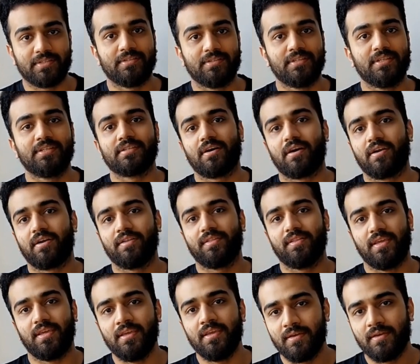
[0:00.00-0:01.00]
These are
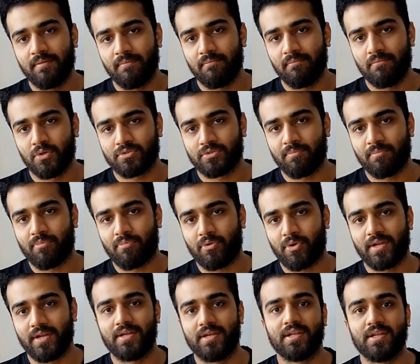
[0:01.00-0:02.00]
the most
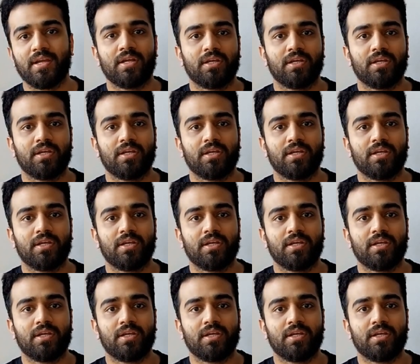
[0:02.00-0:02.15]
important